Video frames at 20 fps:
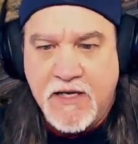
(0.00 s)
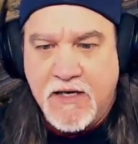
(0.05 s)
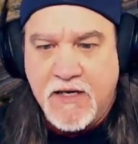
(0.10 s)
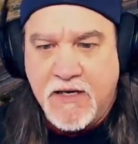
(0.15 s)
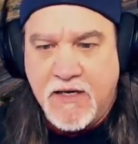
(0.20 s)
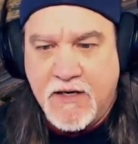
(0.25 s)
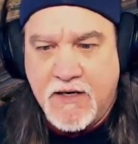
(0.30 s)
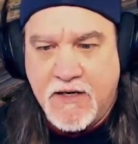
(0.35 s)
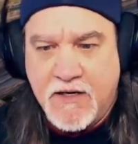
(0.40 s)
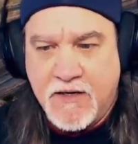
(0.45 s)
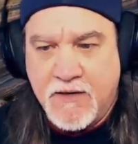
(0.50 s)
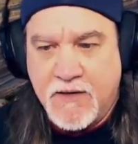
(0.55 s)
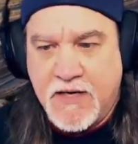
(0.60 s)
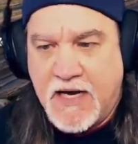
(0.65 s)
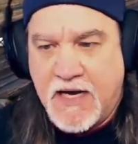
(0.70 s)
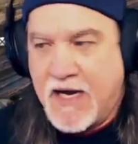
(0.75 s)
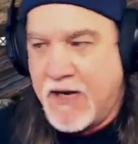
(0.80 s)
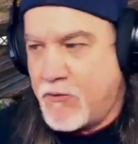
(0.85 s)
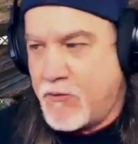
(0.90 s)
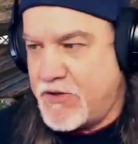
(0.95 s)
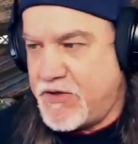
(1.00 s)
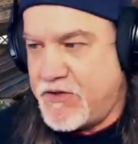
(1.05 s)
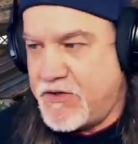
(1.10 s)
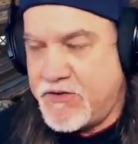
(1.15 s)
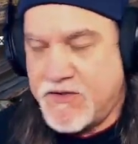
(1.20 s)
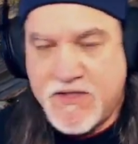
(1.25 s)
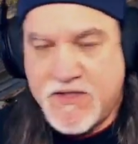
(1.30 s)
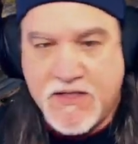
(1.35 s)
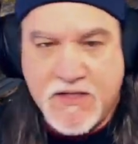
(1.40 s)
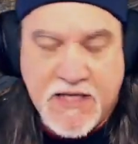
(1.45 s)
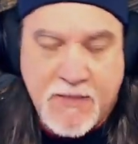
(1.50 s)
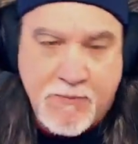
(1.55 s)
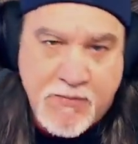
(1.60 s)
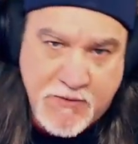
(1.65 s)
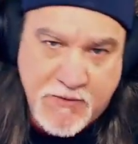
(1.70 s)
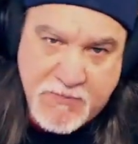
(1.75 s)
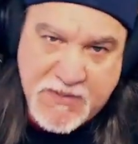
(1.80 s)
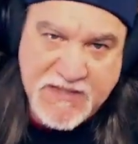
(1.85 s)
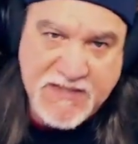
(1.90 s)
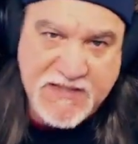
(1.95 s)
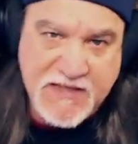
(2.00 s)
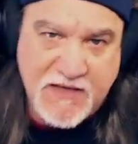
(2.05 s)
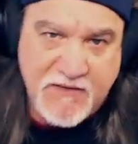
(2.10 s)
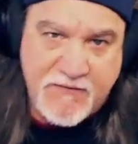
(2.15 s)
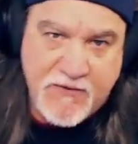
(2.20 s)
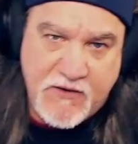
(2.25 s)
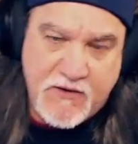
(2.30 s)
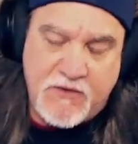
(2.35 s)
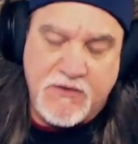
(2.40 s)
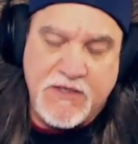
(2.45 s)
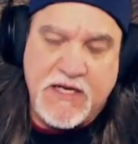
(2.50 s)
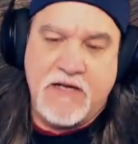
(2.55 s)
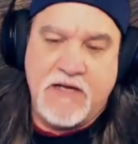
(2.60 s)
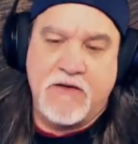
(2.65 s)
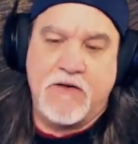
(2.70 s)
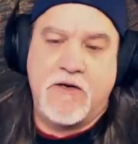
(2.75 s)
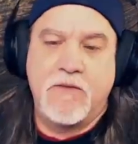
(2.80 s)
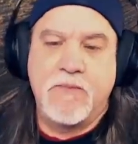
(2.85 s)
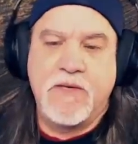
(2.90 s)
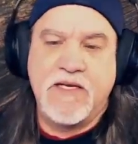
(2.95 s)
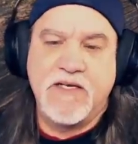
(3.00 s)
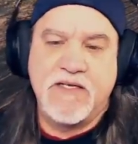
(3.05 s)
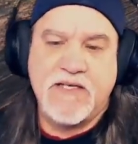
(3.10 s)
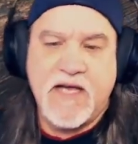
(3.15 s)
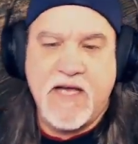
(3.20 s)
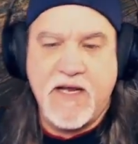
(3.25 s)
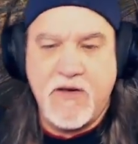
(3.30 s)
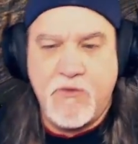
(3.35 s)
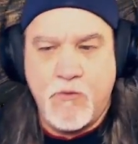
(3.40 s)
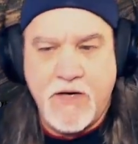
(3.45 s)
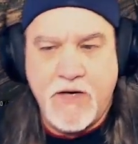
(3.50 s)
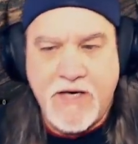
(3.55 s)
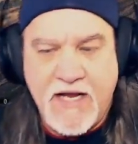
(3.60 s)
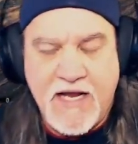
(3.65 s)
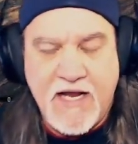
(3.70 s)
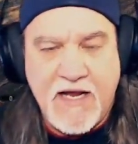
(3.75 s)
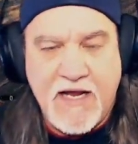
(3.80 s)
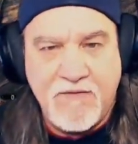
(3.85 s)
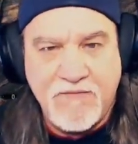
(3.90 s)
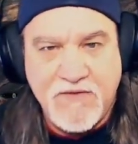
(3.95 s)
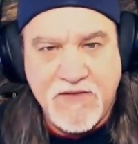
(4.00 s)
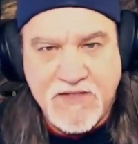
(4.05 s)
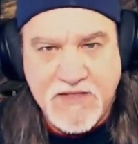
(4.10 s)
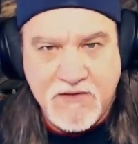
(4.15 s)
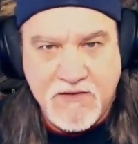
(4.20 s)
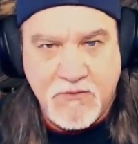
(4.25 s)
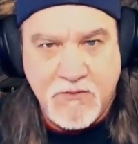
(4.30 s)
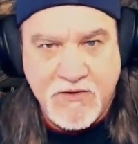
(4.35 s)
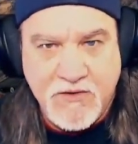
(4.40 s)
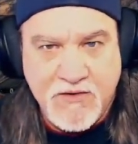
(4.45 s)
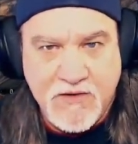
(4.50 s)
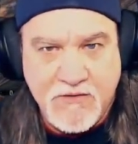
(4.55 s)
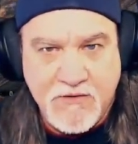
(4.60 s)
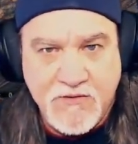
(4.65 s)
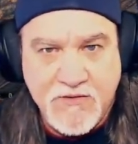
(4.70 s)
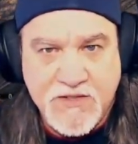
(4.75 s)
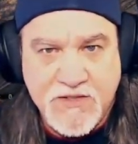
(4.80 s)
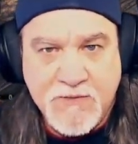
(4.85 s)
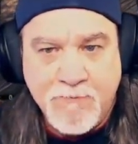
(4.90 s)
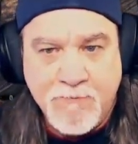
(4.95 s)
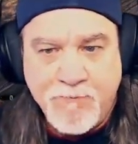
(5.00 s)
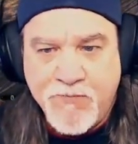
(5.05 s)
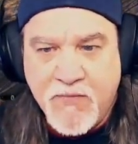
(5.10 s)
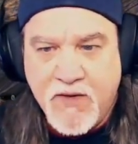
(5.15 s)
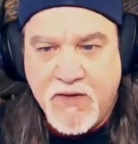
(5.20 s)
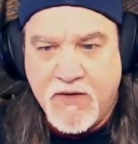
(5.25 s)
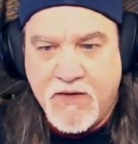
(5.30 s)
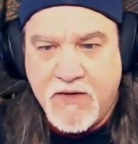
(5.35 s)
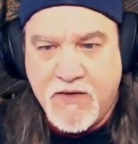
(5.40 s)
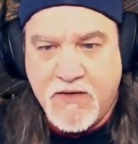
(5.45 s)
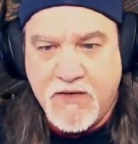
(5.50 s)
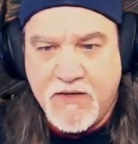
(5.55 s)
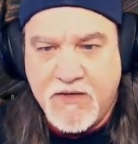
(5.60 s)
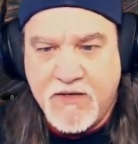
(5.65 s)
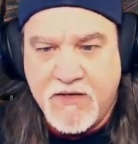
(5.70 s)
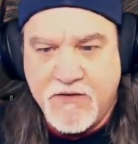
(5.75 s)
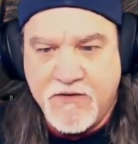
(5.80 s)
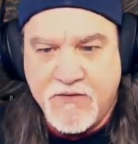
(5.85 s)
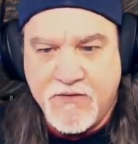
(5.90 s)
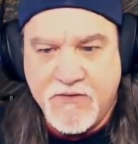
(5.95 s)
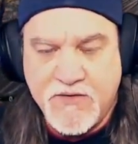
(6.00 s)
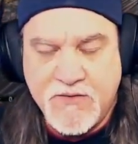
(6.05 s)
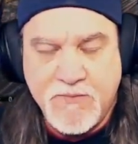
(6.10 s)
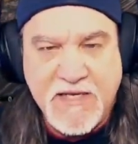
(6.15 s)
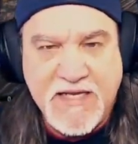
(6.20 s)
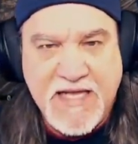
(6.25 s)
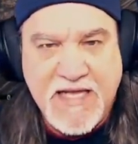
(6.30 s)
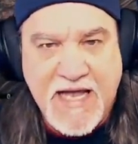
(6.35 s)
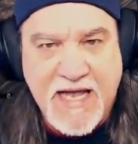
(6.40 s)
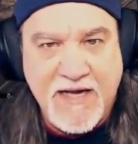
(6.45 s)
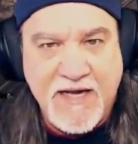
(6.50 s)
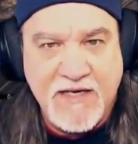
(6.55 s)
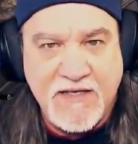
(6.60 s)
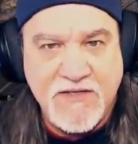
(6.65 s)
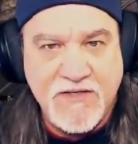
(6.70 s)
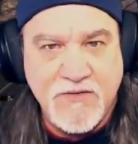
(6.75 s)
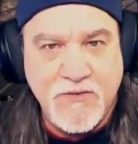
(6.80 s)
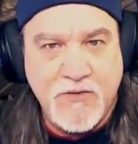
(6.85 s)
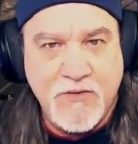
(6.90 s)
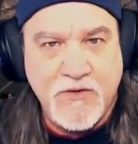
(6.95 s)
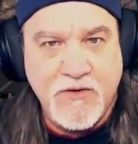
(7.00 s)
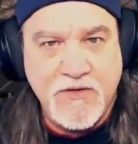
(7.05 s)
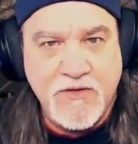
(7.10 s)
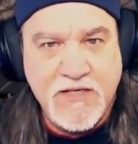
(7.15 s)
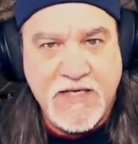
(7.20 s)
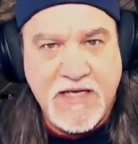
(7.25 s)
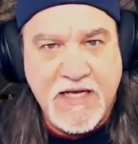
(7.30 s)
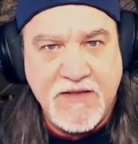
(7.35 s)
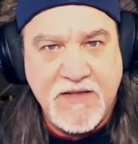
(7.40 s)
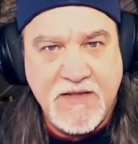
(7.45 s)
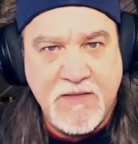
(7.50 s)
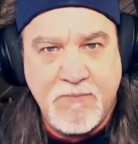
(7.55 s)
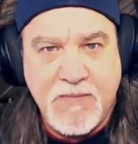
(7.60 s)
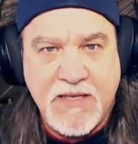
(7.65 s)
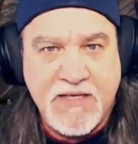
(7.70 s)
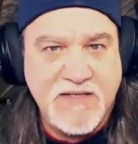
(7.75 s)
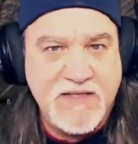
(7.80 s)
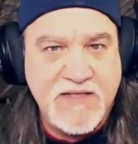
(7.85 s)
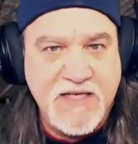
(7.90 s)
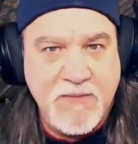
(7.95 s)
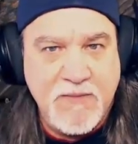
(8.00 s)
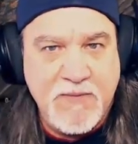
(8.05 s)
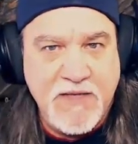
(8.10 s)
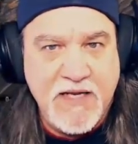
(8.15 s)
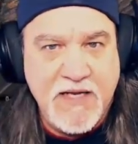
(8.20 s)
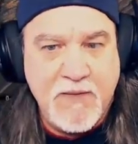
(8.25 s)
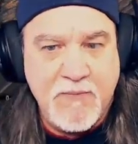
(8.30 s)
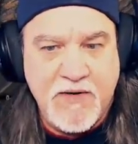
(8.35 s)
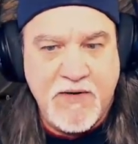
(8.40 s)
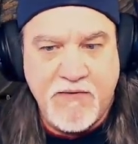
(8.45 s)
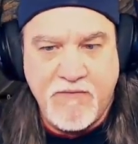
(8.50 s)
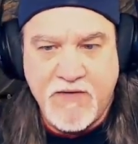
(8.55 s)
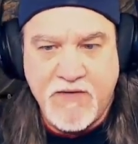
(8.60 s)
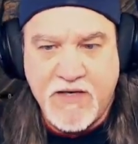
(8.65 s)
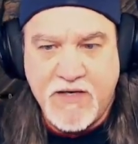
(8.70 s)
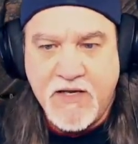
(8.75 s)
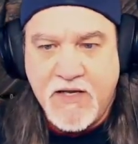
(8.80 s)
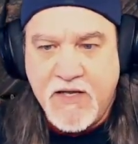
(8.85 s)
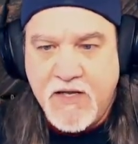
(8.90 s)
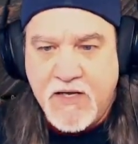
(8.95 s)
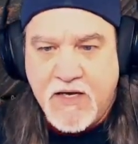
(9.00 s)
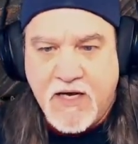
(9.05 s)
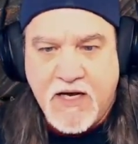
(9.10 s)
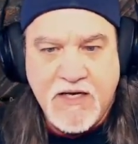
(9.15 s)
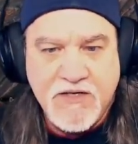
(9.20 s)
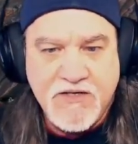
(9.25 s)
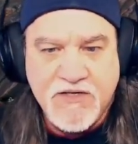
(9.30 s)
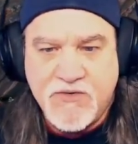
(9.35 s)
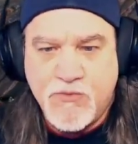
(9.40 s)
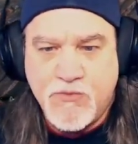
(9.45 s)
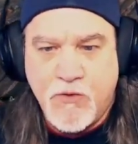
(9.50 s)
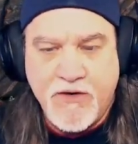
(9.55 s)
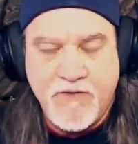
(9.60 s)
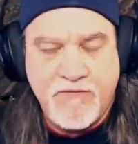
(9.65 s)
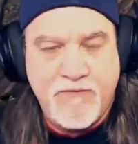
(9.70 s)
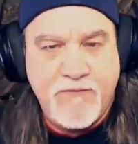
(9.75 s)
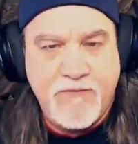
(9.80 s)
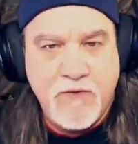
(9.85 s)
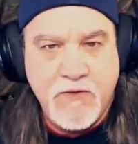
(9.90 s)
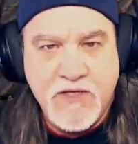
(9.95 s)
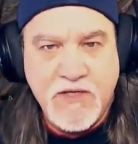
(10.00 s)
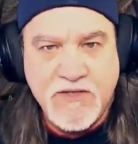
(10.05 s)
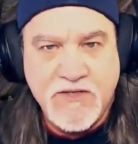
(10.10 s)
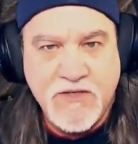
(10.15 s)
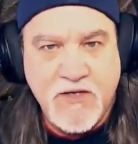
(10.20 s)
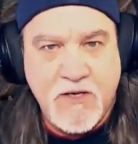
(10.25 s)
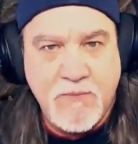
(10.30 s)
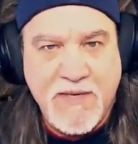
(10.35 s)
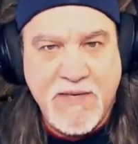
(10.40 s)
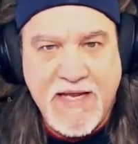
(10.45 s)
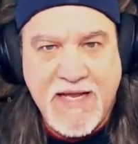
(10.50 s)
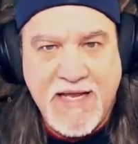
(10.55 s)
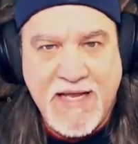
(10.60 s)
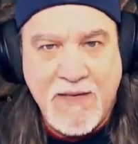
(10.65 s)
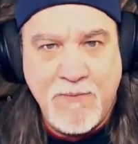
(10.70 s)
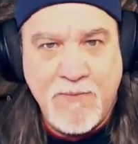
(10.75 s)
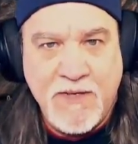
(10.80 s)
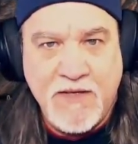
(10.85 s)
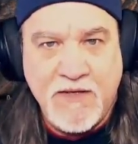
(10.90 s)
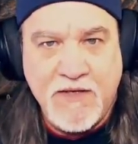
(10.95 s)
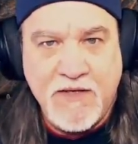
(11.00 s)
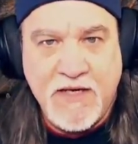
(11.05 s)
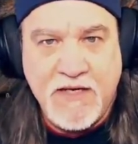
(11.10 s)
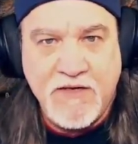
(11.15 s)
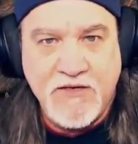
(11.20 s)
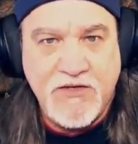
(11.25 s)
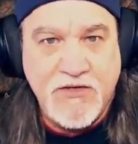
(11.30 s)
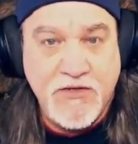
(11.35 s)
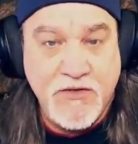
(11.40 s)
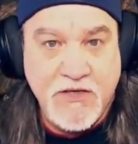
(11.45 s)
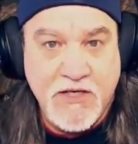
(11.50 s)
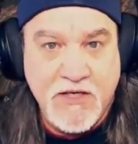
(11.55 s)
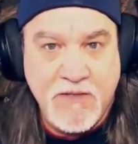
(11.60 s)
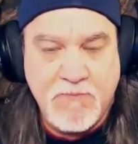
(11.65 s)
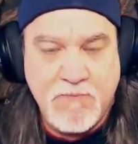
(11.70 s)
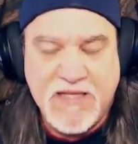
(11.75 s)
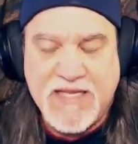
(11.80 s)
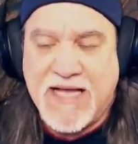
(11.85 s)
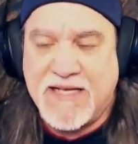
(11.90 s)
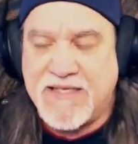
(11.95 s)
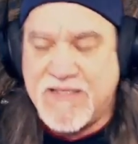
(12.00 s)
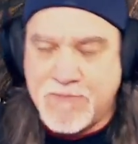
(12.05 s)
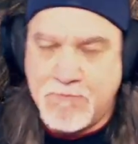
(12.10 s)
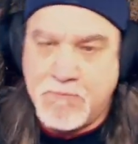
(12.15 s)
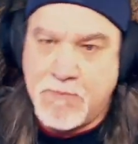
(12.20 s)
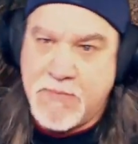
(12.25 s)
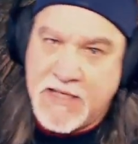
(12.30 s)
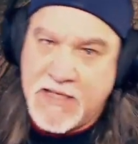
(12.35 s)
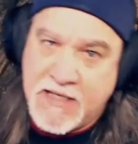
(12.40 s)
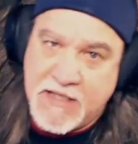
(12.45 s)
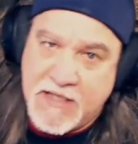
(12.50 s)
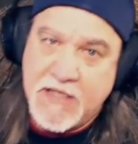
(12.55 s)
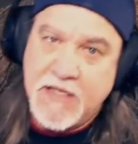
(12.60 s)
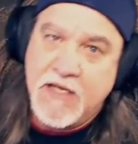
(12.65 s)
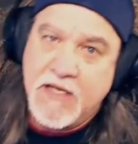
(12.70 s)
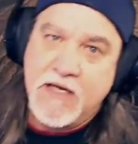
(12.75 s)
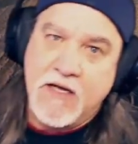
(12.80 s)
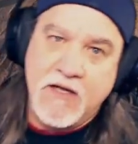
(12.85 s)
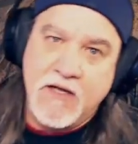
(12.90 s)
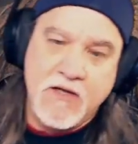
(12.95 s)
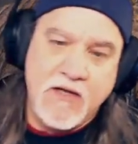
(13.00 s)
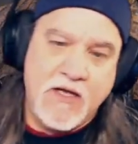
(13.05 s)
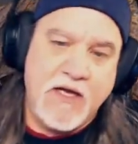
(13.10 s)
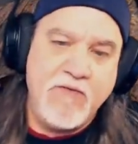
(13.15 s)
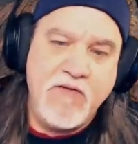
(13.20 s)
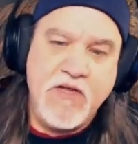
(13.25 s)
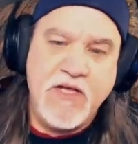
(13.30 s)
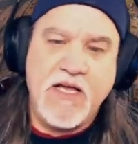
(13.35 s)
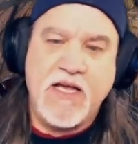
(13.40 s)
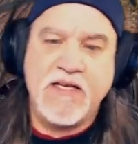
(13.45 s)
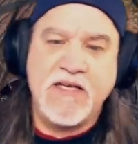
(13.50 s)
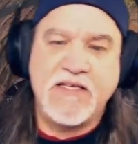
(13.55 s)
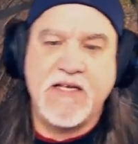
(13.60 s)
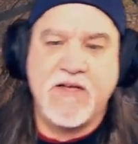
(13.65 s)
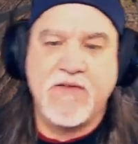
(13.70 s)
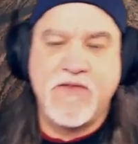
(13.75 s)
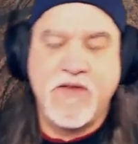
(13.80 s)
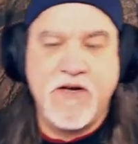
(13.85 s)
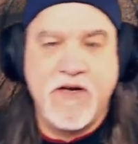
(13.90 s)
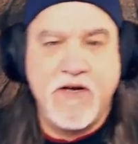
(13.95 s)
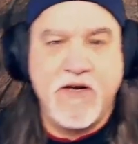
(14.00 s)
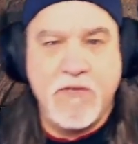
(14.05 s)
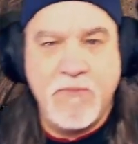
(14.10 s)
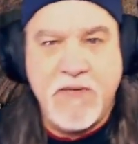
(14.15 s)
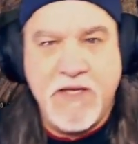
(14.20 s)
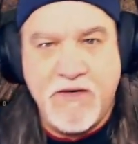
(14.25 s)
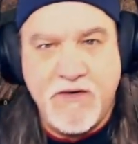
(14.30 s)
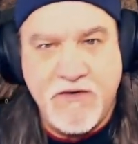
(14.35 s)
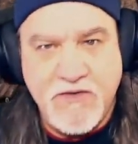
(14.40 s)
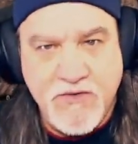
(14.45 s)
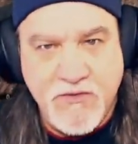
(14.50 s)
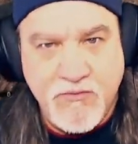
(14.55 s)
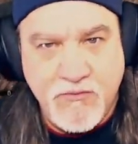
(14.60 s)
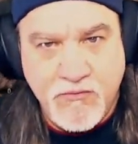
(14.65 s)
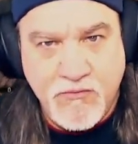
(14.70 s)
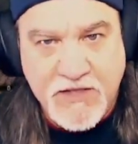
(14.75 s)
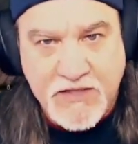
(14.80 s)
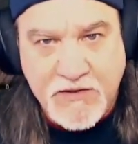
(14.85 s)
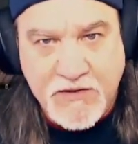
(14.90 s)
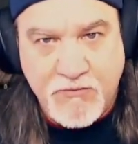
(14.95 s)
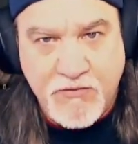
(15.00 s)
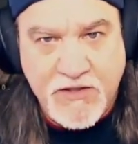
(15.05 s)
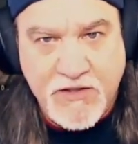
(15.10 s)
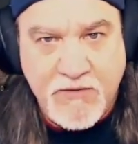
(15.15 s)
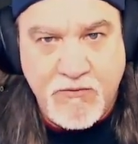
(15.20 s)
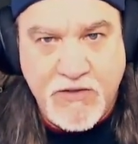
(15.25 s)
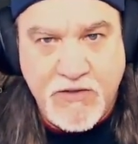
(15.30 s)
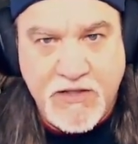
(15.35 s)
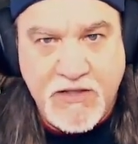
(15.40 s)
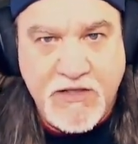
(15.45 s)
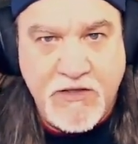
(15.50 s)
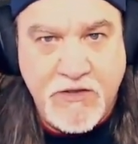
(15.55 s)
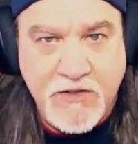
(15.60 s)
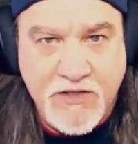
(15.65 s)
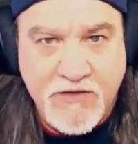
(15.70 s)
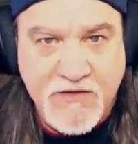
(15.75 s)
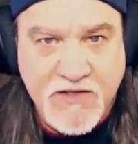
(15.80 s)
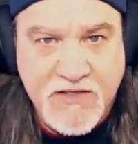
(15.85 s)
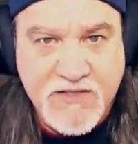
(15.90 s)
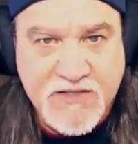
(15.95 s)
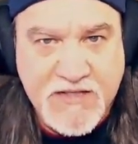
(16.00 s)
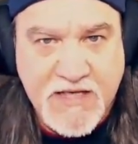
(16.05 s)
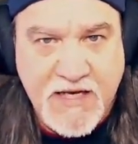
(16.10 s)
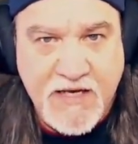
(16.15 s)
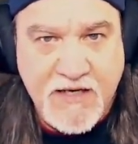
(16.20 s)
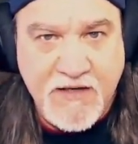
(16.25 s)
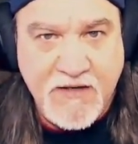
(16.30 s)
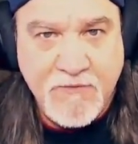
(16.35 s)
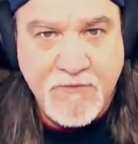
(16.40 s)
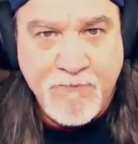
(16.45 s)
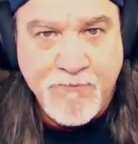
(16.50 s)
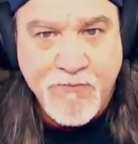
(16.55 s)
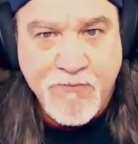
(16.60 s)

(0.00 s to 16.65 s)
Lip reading: I would use the Leopard myself all day long because I don't want to have to deal with those, those mechanics in order to get the best DPM out of it. I just want to focus on my aiming and shooting. But that's me. A lot of you guys out there are going to be able to do really, really, really good in this tank.